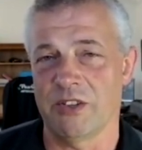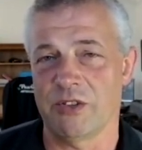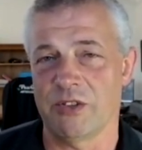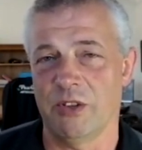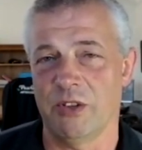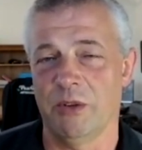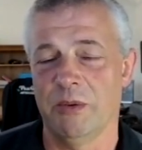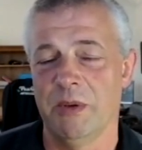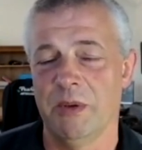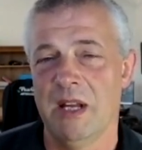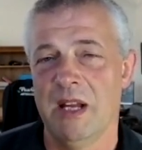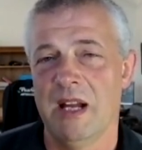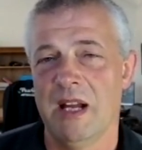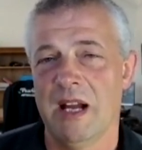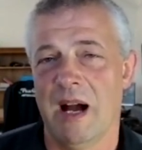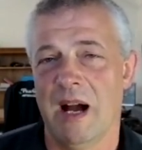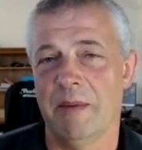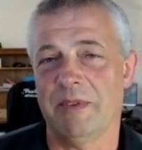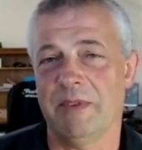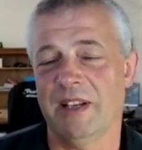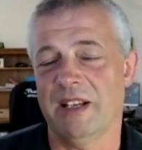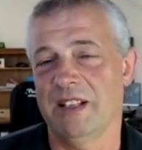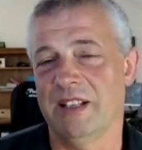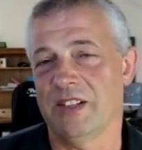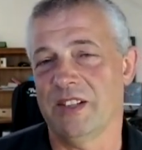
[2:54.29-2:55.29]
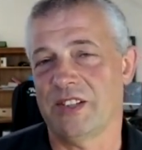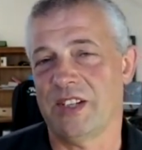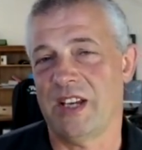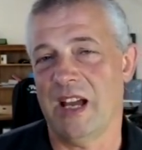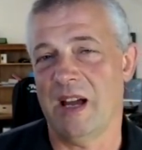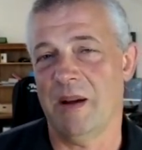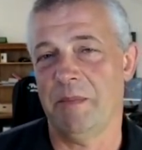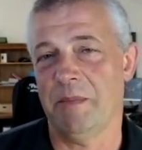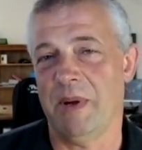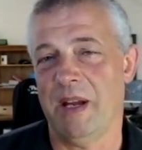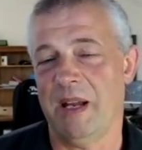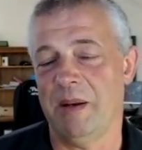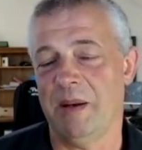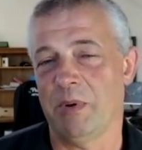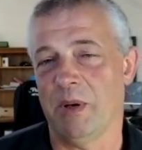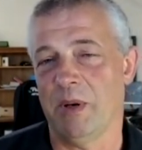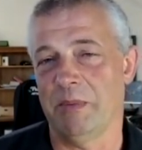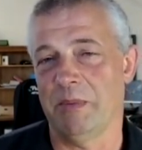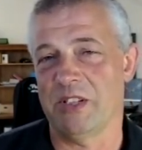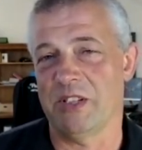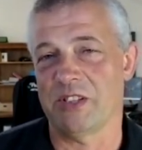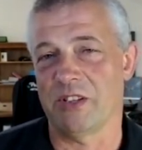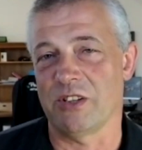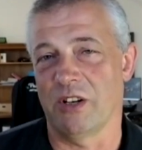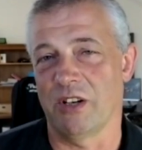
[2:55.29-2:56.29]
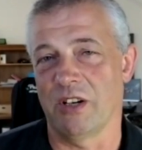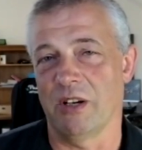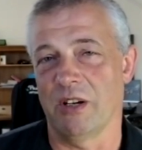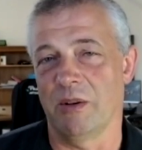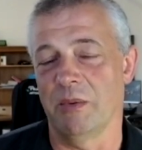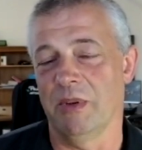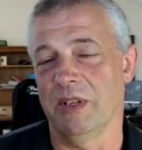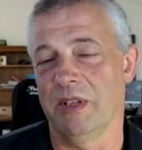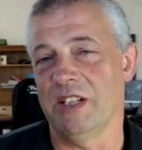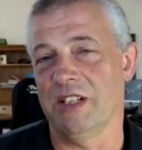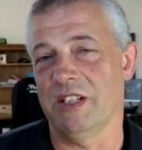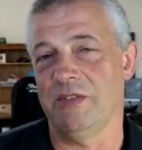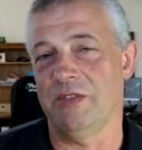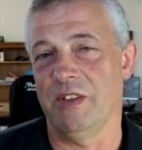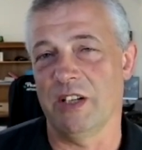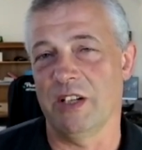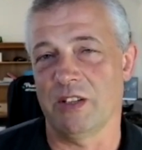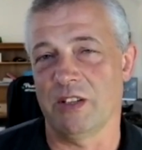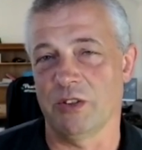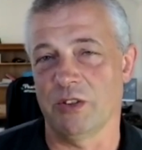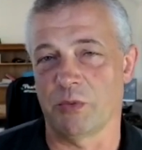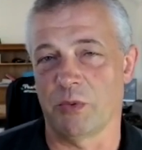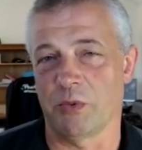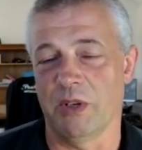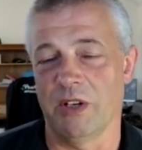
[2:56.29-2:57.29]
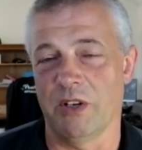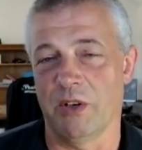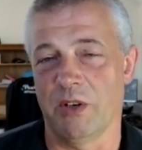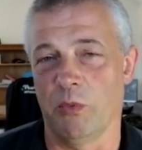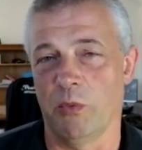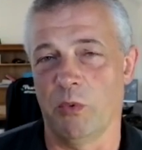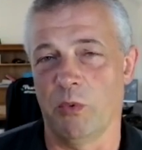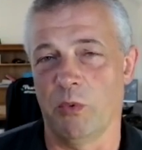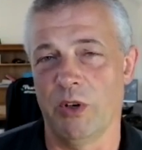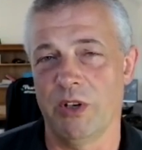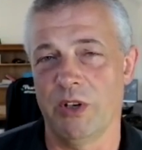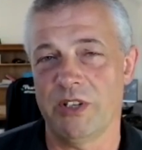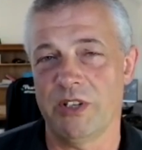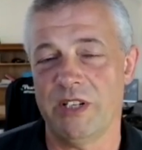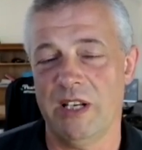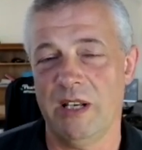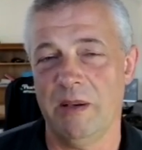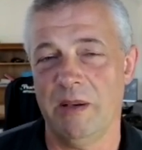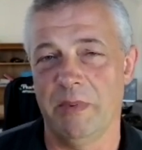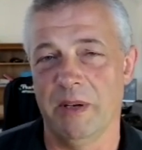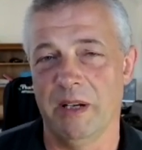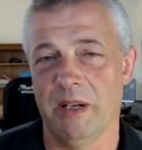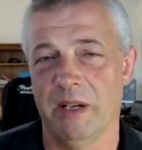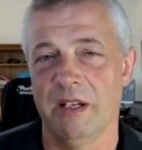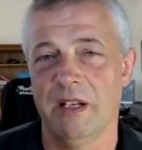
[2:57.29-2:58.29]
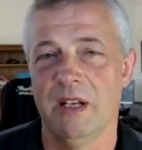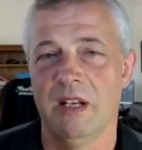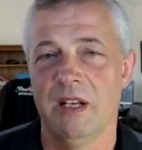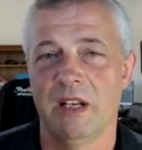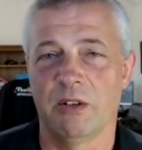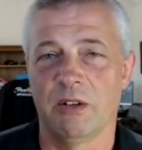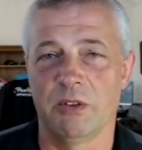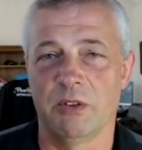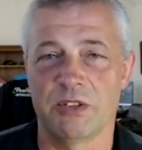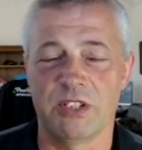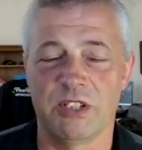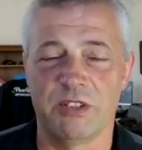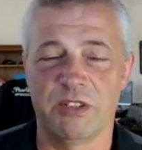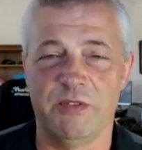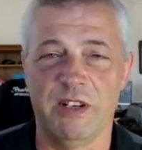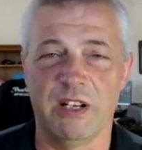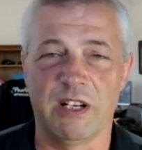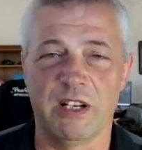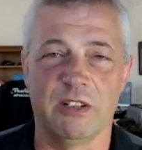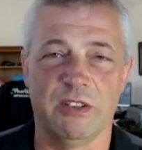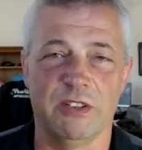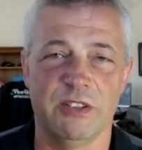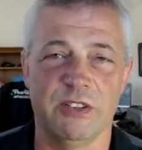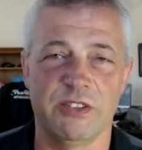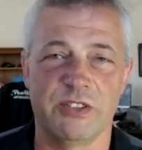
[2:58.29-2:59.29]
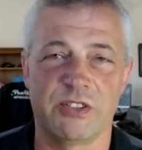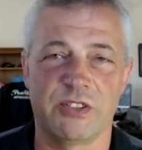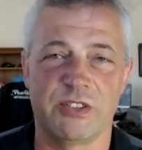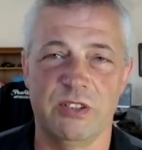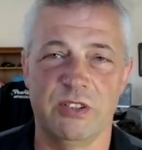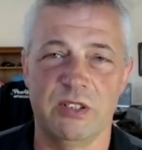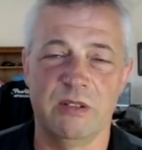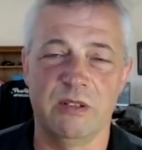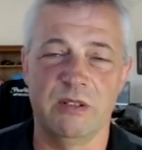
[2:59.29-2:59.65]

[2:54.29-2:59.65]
So I'm thinking this campaign probably started when these vehicles were under warranty, but of course this vehicle is